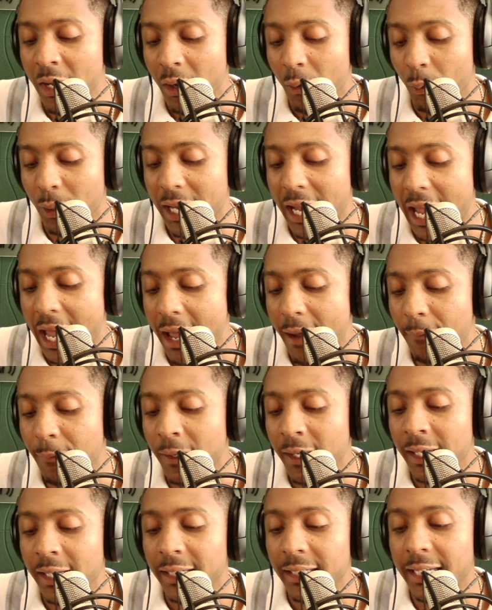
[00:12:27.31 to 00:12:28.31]
We have
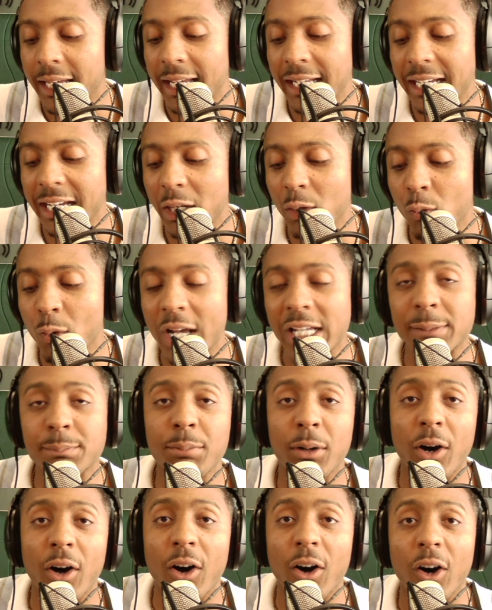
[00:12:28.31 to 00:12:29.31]
Kenny in West
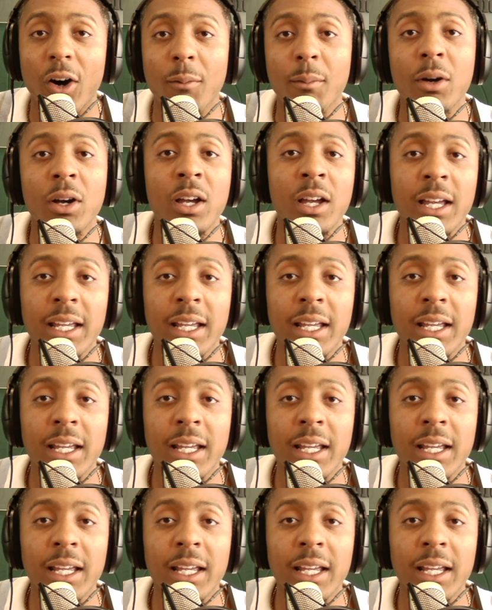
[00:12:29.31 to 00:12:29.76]
Palm.